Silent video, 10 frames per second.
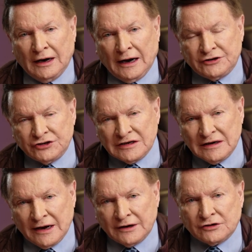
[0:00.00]
I'd just
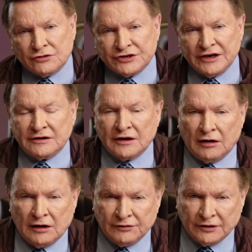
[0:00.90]
like to set,
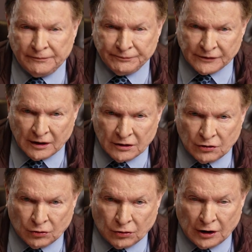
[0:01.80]
however,
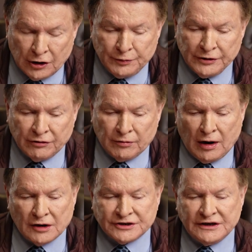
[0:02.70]
your opening
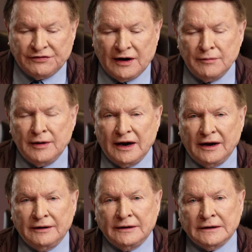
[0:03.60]
remarks, if I
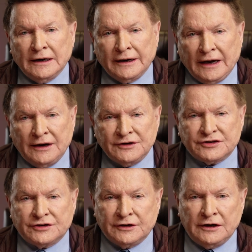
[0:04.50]
may,
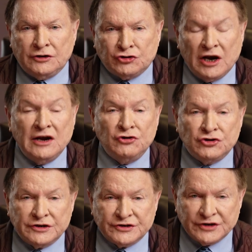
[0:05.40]
against the
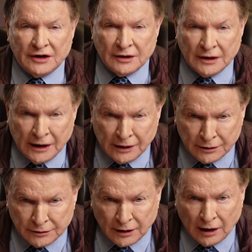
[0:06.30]
changes
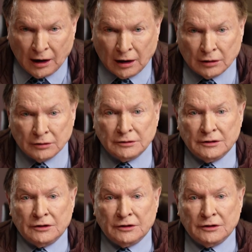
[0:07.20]
in our